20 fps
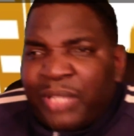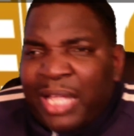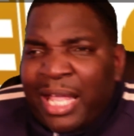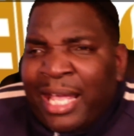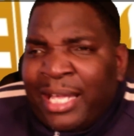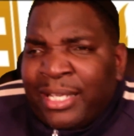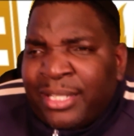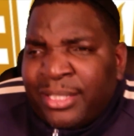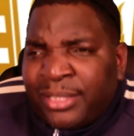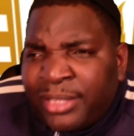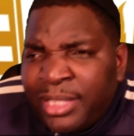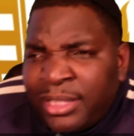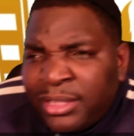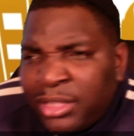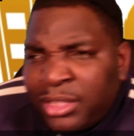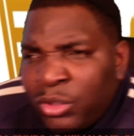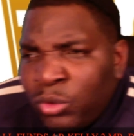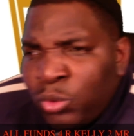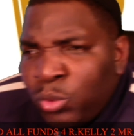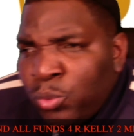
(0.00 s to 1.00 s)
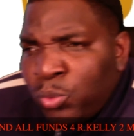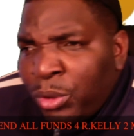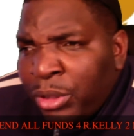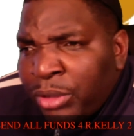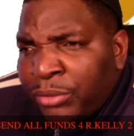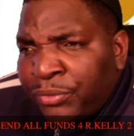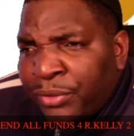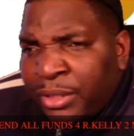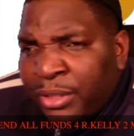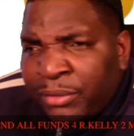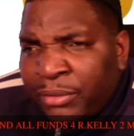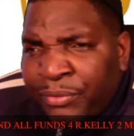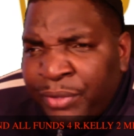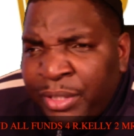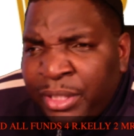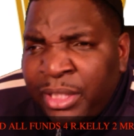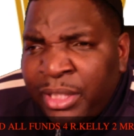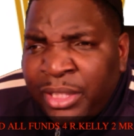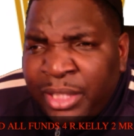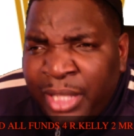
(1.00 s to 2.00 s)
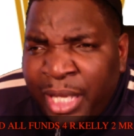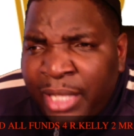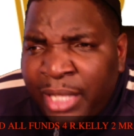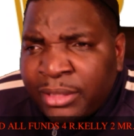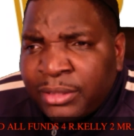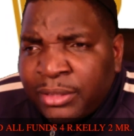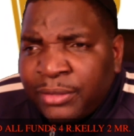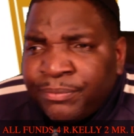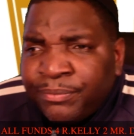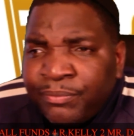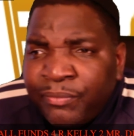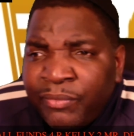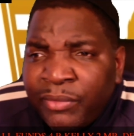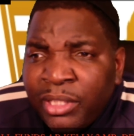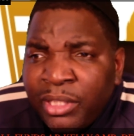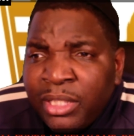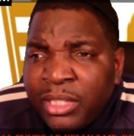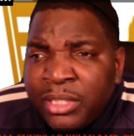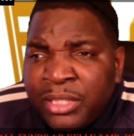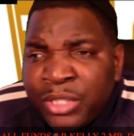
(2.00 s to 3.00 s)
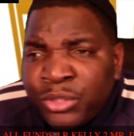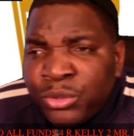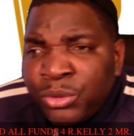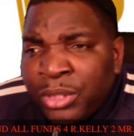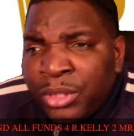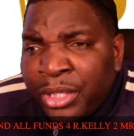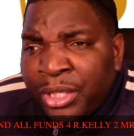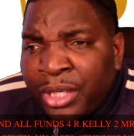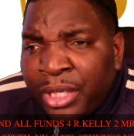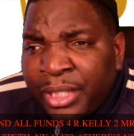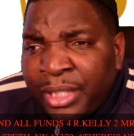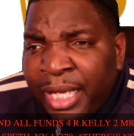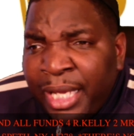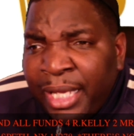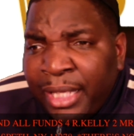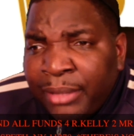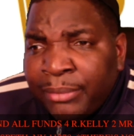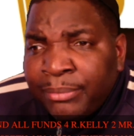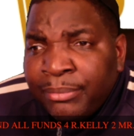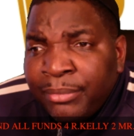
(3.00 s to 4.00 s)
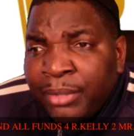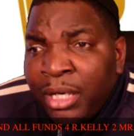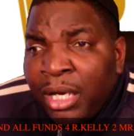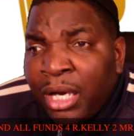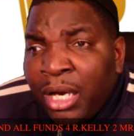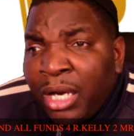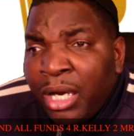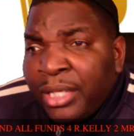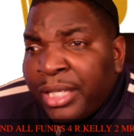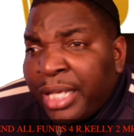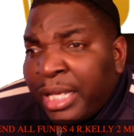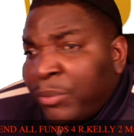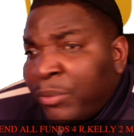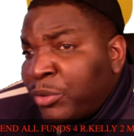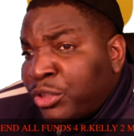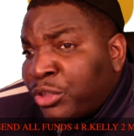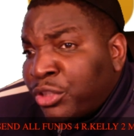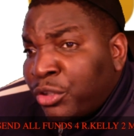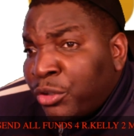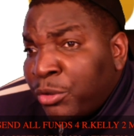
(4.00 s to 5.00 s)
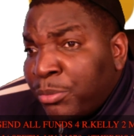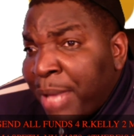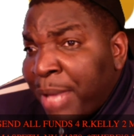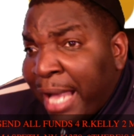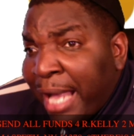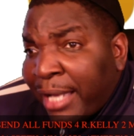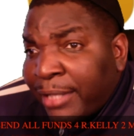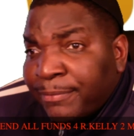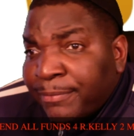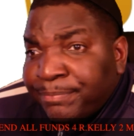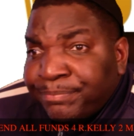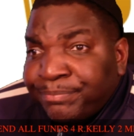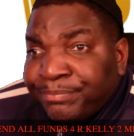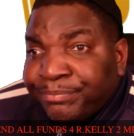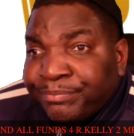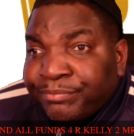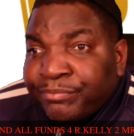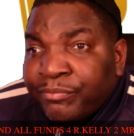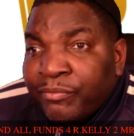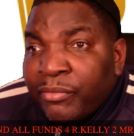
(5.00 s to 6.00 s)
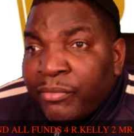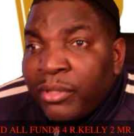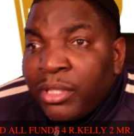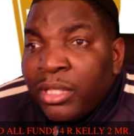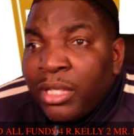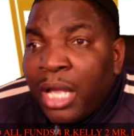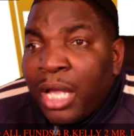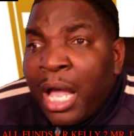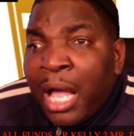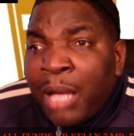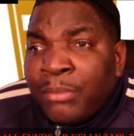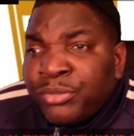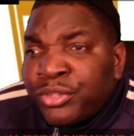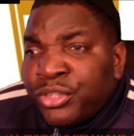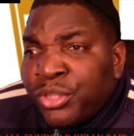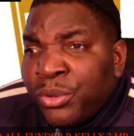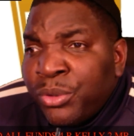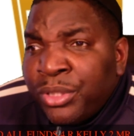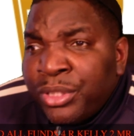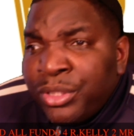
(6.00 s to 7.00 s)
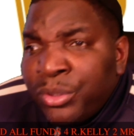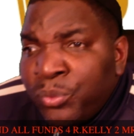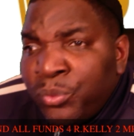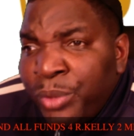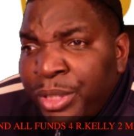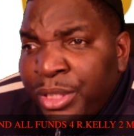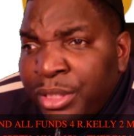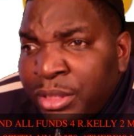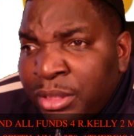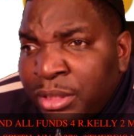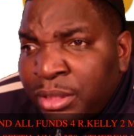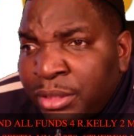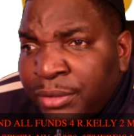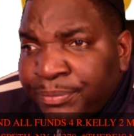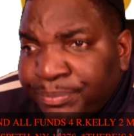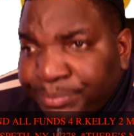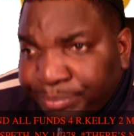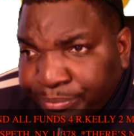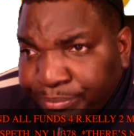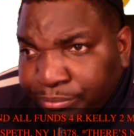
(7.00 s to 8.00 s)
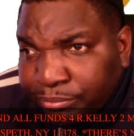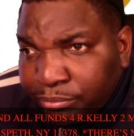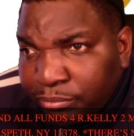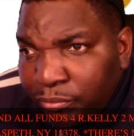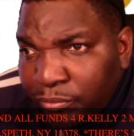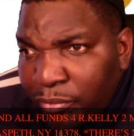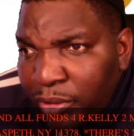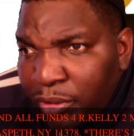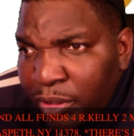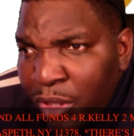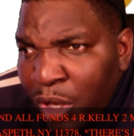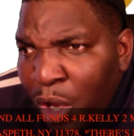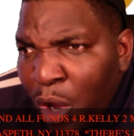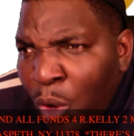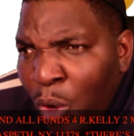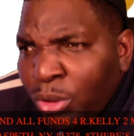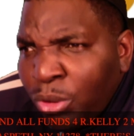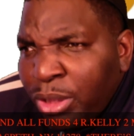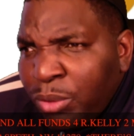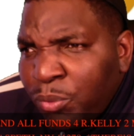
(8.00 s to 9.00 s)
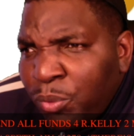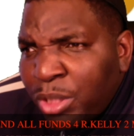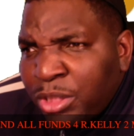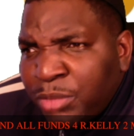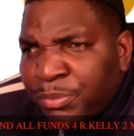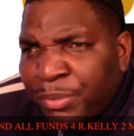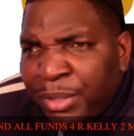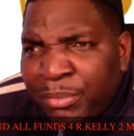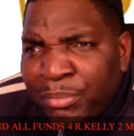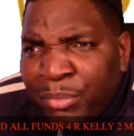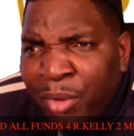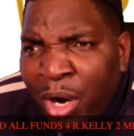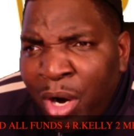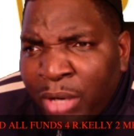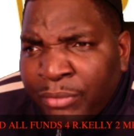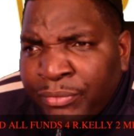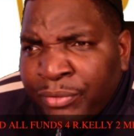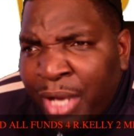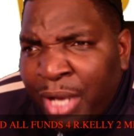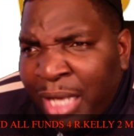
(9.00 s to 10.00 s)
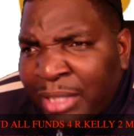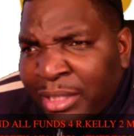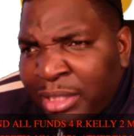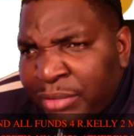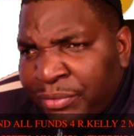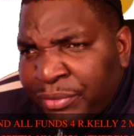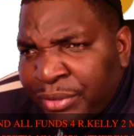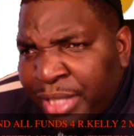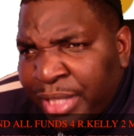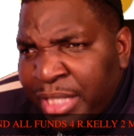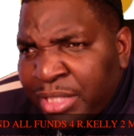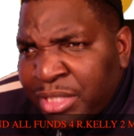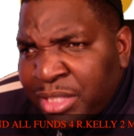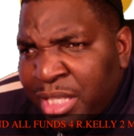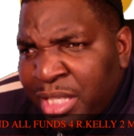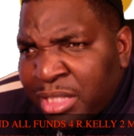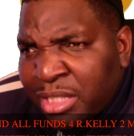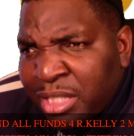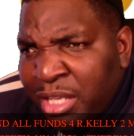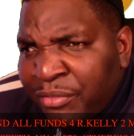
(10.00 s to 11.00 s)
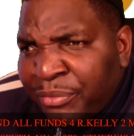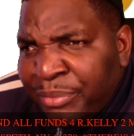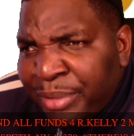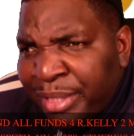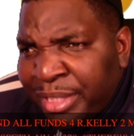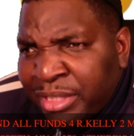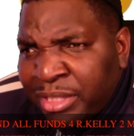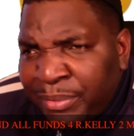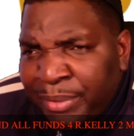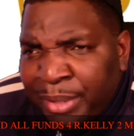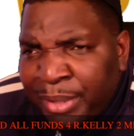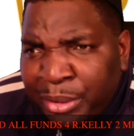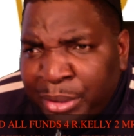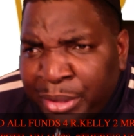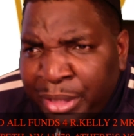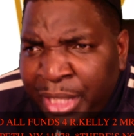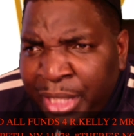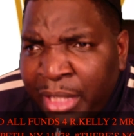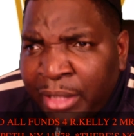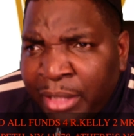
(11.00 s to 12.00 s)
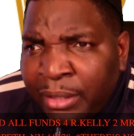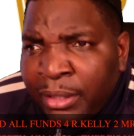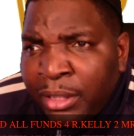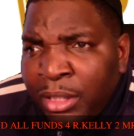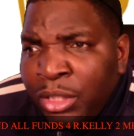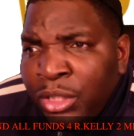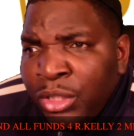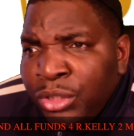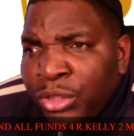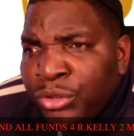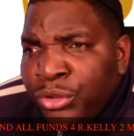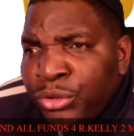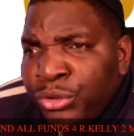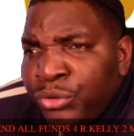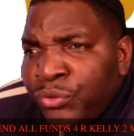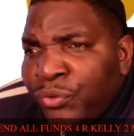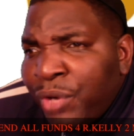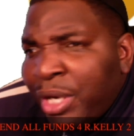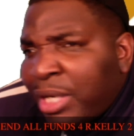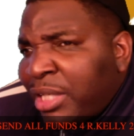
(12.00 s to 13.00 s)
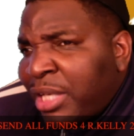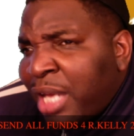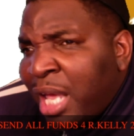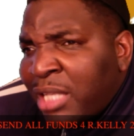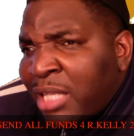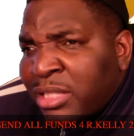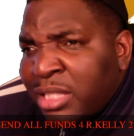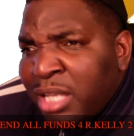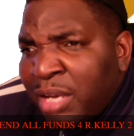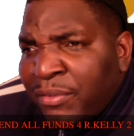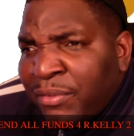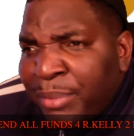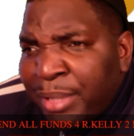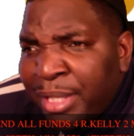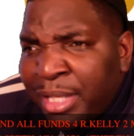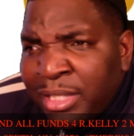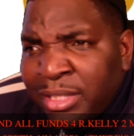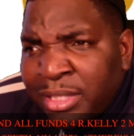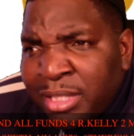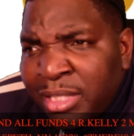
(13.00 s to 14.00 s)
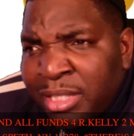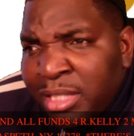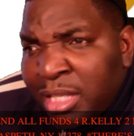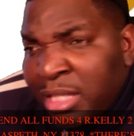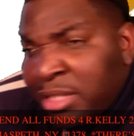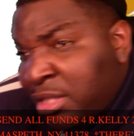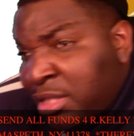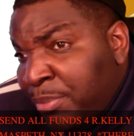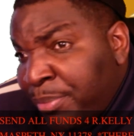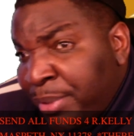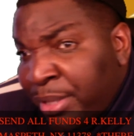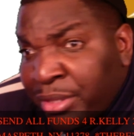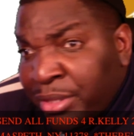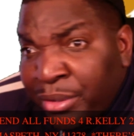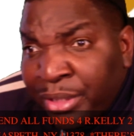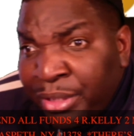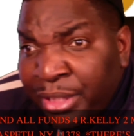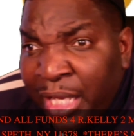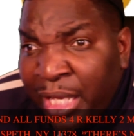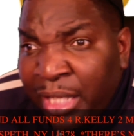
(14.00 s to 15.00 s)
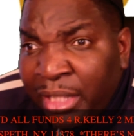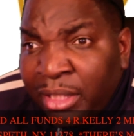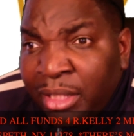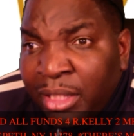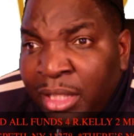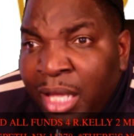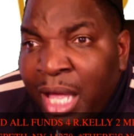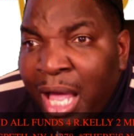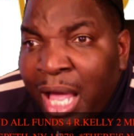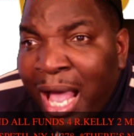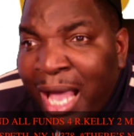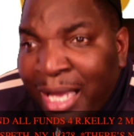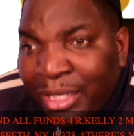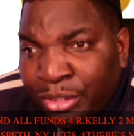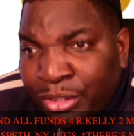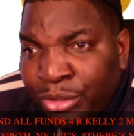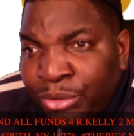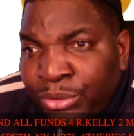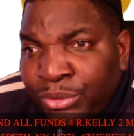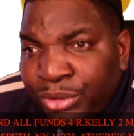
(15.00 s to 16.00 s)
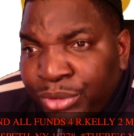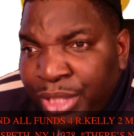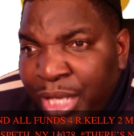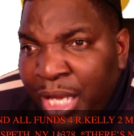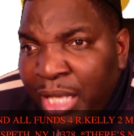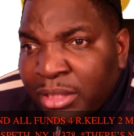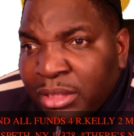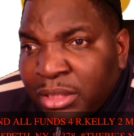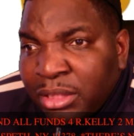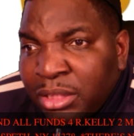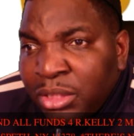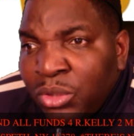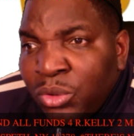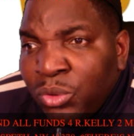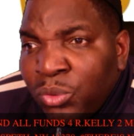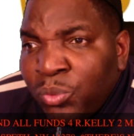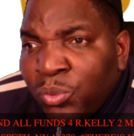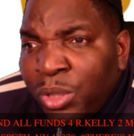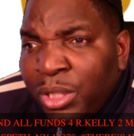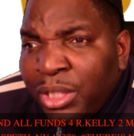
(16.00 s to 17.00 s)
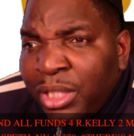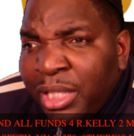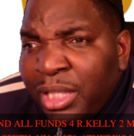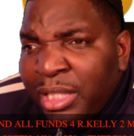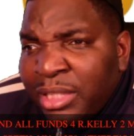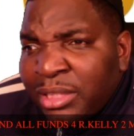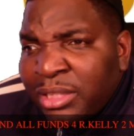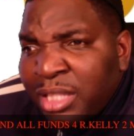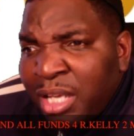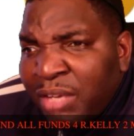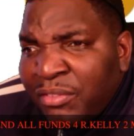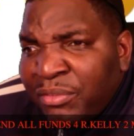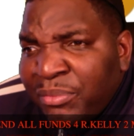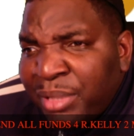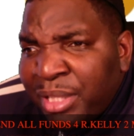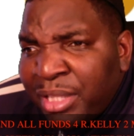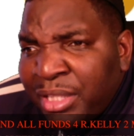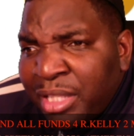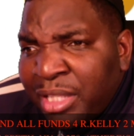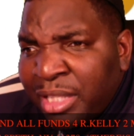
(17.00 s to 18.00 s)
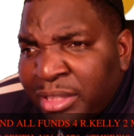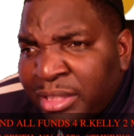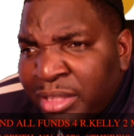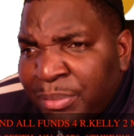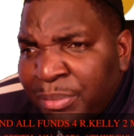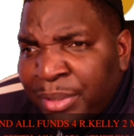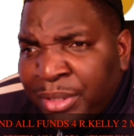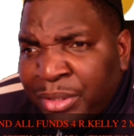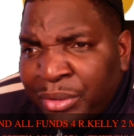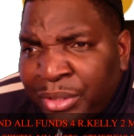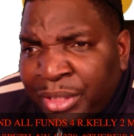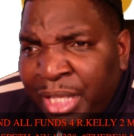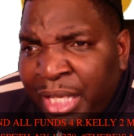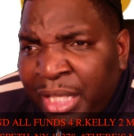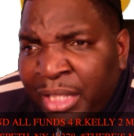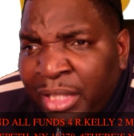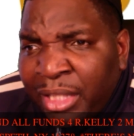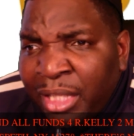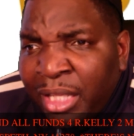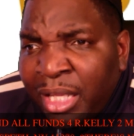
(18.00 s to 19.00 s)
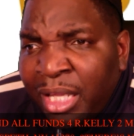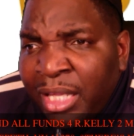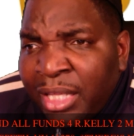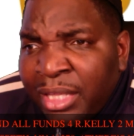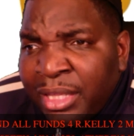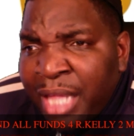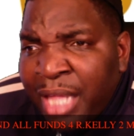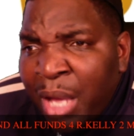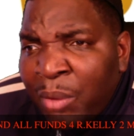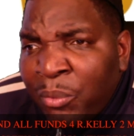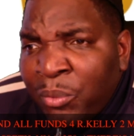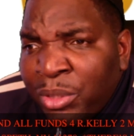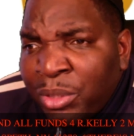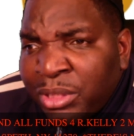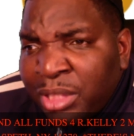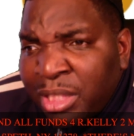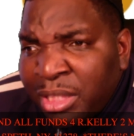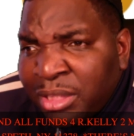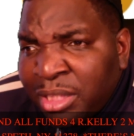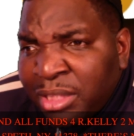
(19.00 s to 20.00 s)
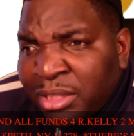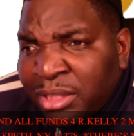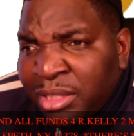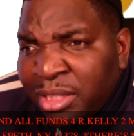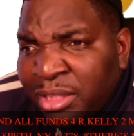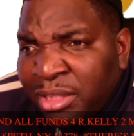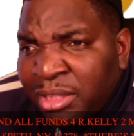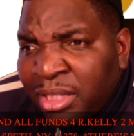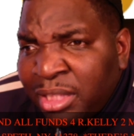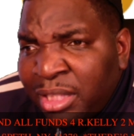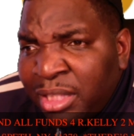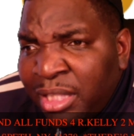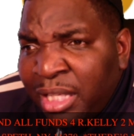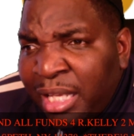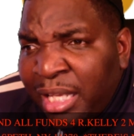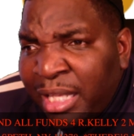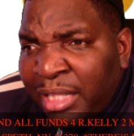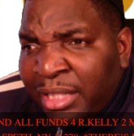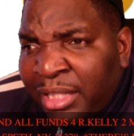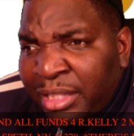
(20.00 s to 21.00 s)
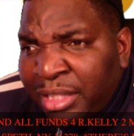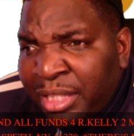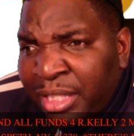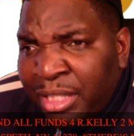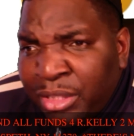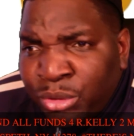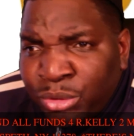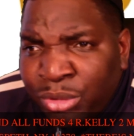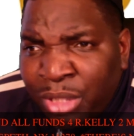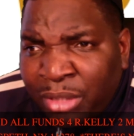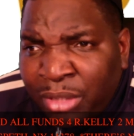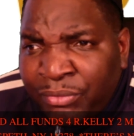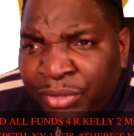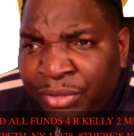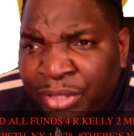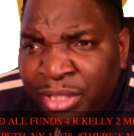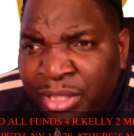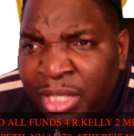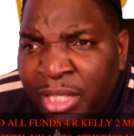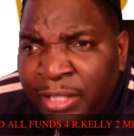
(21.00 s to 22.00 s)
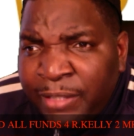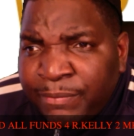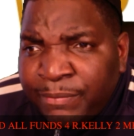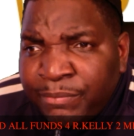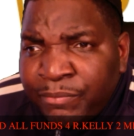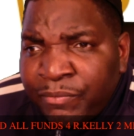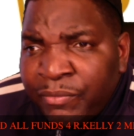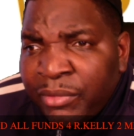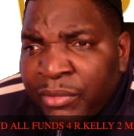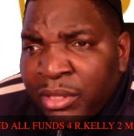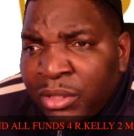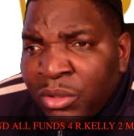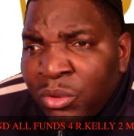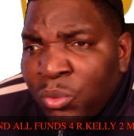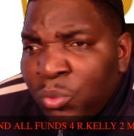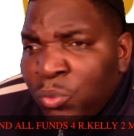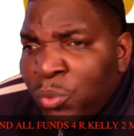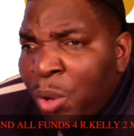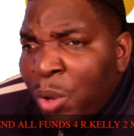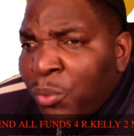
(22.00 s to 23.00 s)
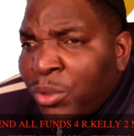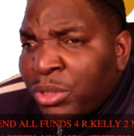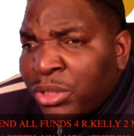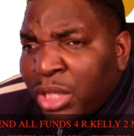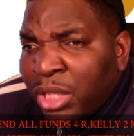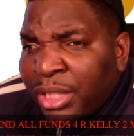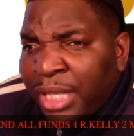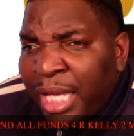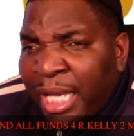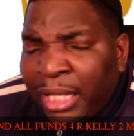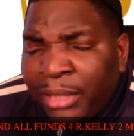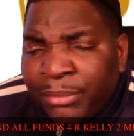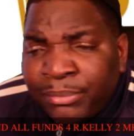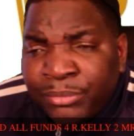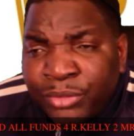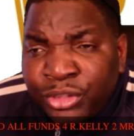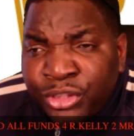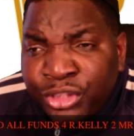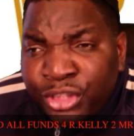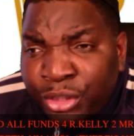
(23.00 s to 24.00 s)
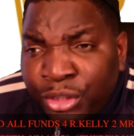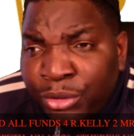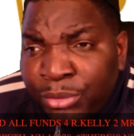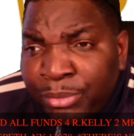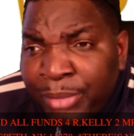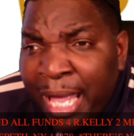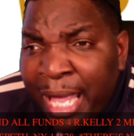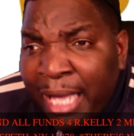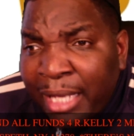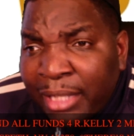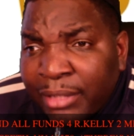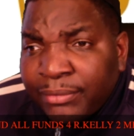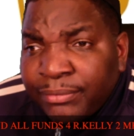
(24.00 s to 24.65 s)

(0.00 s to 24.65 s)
An assistant who worked for the defendant? Yes. Did you learn her name? Her name was Cheryl Mack. I'm showing the witness only what's been marked for identification as Government Exhibit 38. Do you recognize Government Exhibit 38? I do, yes. What is Government Exhibit 38? That was his assistant in the year 2015. What was her name? Cheryl Mack.